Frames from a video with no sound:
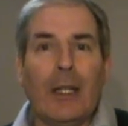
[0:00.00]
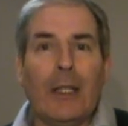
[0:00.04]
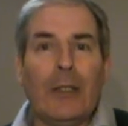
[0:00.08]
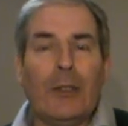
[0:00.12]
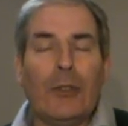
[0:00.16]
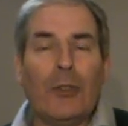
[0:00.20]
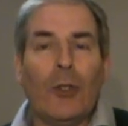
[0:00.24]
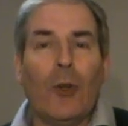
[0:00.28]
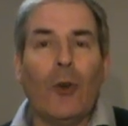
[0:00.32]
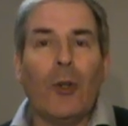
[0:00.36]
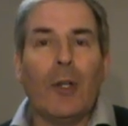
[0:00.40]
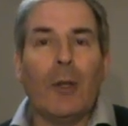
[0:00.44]

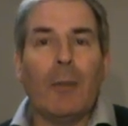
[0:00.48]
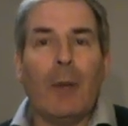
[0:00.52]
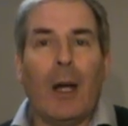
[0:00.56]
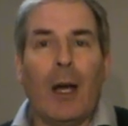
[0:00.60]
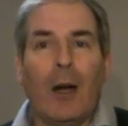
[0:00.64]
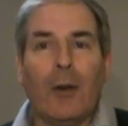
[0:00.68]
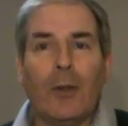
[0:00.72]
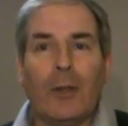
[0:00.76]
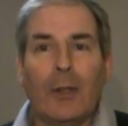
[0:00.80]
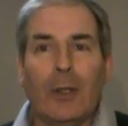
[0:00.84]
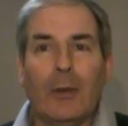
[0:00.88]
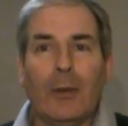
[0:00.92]
shown him
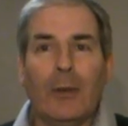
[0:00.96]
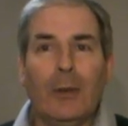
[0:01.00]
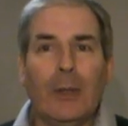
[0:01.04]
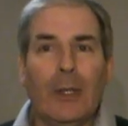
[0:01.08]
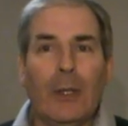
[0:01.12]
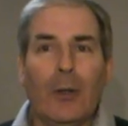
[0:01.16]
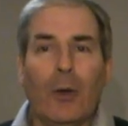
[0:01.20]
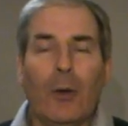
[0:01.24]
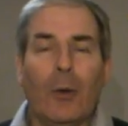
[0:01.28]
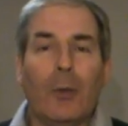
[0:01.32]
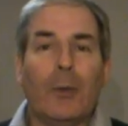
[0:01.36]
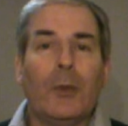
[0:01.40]
how to,
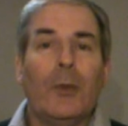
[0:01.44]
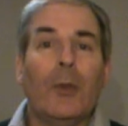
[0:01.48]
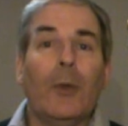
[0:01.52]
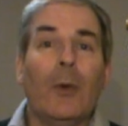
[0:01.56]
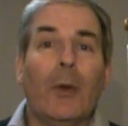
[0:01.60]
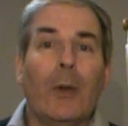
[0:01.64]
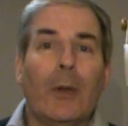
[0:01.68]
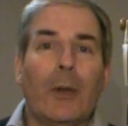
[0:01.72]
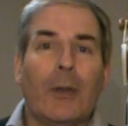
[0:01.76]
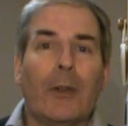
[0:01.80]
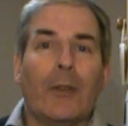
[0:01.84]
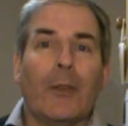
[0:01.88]
you know,
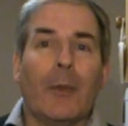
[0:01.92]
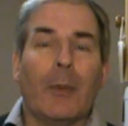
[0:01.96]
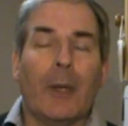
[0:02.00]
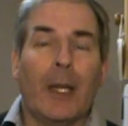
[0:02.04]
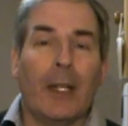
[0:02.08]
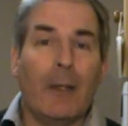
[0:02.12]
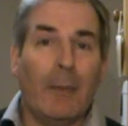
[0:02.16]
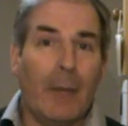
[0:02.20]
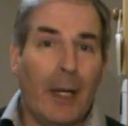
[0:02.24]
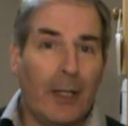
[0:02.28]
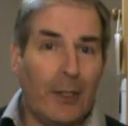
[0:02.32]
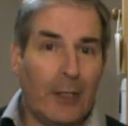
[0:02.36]
do some
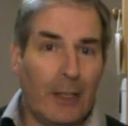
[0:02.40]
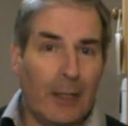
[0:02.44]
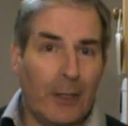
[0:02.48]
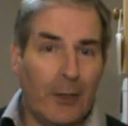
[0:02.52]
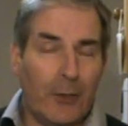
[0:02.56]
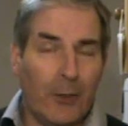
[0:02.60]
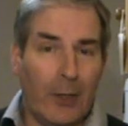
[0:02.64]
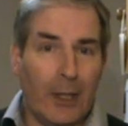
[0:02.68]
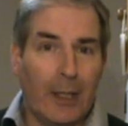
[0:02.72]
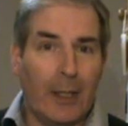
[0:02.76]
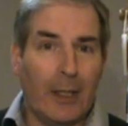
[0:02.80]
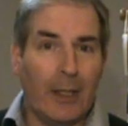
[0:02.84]
kind of magical
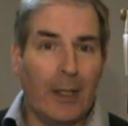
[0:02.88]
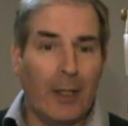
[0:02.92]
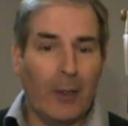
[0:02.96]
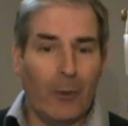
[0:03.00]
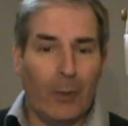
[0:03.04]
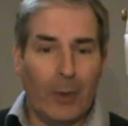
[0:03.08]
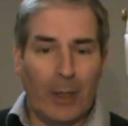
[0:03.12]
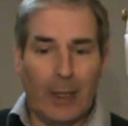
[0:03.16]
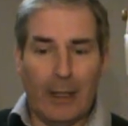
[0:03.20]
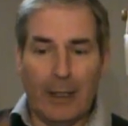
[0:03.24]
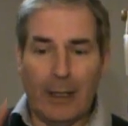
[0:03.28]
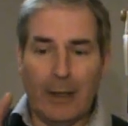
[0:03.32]
trick
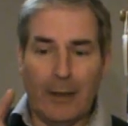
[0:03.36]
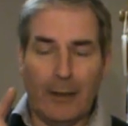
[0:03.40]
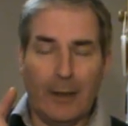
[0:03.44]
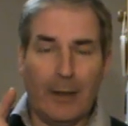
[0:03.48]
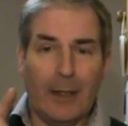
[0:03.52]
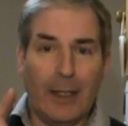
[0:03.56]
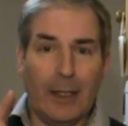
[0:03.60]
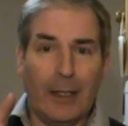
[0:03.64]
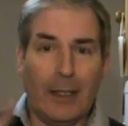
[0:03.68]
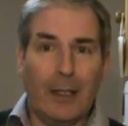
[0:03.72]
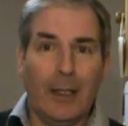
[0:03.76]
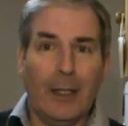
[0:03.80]
with a little
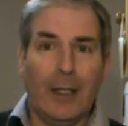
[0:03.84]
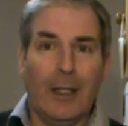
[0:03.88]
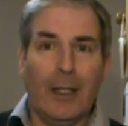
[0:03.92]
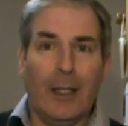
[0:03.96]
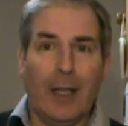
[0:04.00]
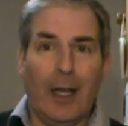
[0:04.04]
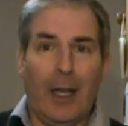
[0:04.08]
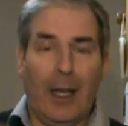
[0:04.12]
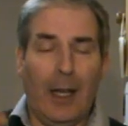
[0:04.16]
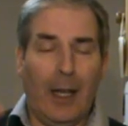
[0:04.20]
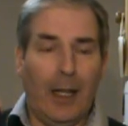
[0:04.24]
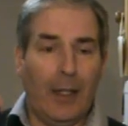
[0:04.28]
stick
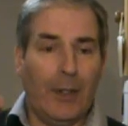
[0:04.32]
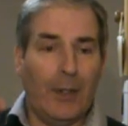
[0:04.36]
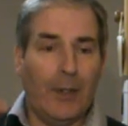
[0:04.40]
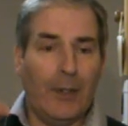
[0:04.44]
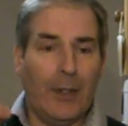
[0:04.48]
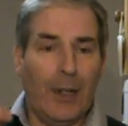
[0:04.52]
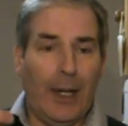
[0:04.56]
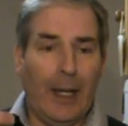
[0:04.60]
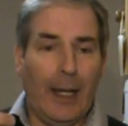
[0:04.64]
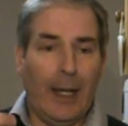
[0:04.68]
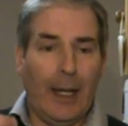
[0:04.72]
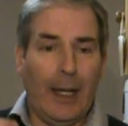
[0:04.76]

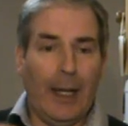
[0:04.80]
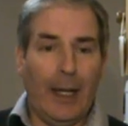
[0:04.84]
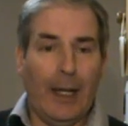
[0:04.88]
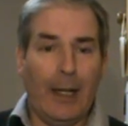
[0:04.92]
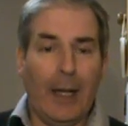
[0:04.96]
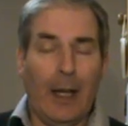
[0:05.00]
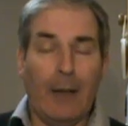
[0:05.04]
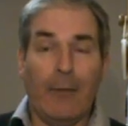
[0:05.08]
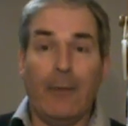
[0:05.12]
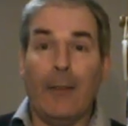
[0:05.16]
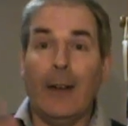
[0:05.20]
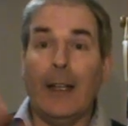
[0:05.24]
and
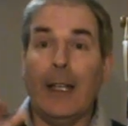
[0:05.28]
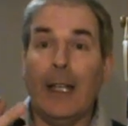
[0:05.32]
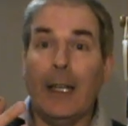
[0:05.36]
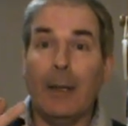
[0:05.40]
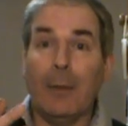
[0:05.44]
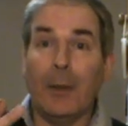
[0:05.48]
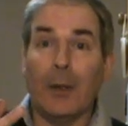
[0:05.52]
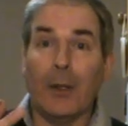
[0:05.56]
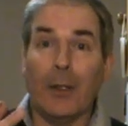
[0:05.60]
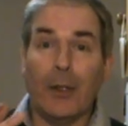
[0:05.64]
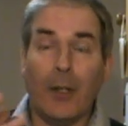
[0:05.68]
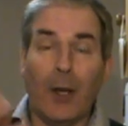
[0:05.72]
a
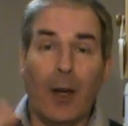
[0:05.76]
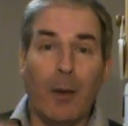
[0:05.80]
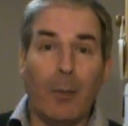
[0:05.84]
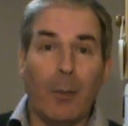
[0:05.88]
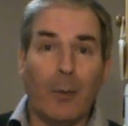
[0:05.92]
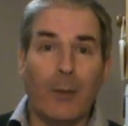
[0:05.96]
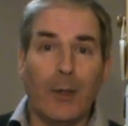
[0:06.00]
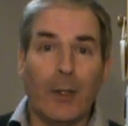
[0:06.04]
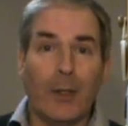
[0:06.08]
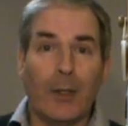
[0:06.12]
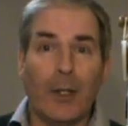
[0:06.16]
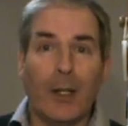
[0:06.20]
flame on the top
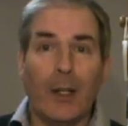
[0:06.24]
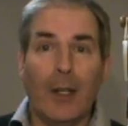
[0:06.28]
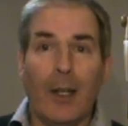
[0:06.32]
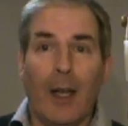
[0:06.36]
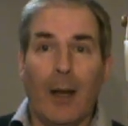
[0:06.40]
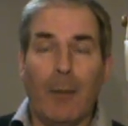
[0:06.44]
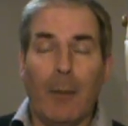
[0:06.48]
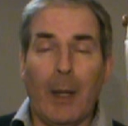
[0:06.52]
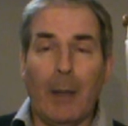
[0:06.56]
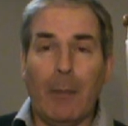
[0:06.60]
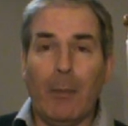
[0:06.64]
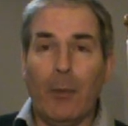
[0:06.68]
of it,
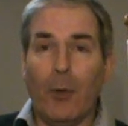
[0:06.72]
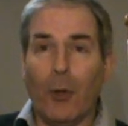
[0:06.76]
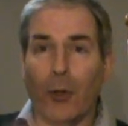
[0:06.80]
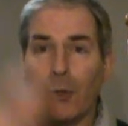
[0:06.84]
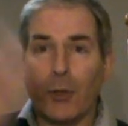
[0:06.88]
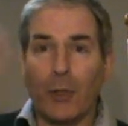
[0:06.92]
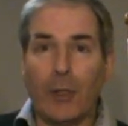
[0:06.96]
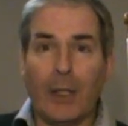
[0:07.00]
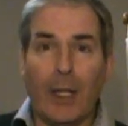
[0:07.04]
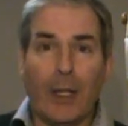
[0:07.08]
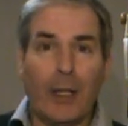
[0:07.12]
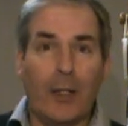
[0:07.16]
and by
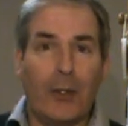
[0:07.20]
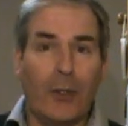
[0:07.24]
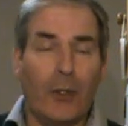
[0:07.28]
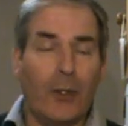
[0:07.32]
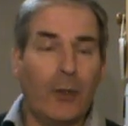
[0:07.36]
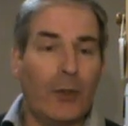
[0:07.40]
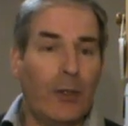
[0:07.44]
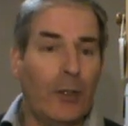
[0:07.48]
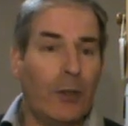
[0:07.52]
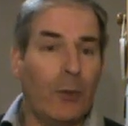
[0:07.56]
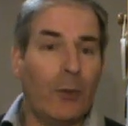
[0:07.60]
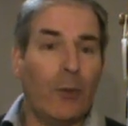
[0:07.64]
brushing that it
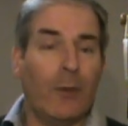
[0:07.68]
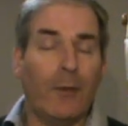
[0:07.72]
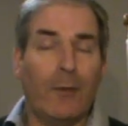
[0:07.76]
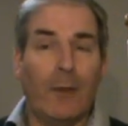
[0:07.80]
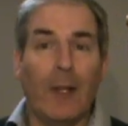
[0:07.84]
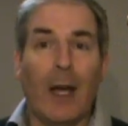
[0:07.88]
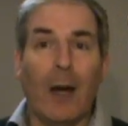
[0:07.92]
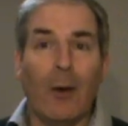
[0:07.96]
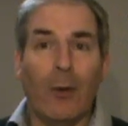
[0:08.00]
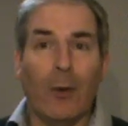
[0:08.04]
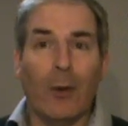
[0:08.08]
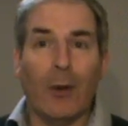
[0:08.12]
turns into a
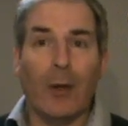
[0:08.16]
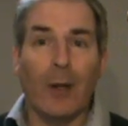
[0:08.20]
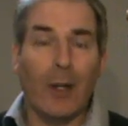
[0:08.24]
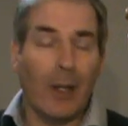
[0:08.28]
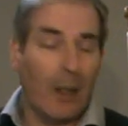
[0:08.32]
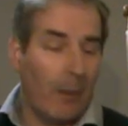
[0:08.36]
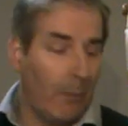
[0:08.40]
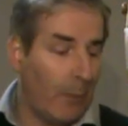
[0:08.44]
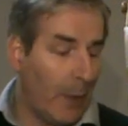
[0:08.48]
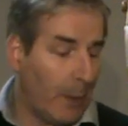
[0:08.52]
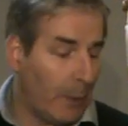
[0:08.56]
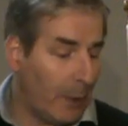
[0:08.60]
flower.
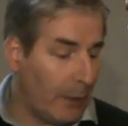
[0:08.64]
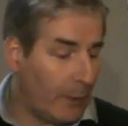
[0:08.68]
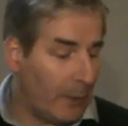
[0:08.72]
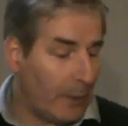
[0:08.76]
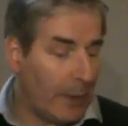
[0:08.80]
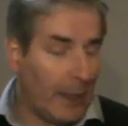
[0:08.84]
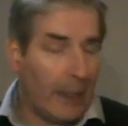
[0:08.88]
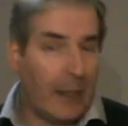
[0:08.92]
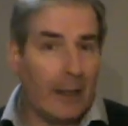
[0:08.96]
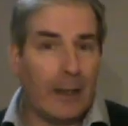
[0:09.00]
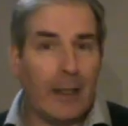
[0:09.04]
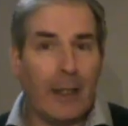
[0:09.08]
Maybe he's
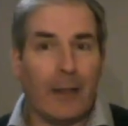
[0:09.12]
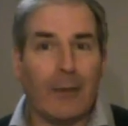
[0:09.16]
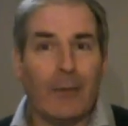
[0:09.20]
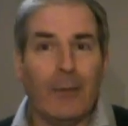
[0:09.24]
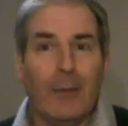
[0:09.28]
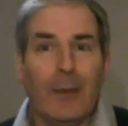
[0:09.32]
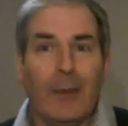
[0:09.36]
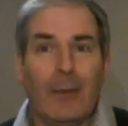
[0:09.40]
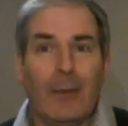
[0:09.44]
saying that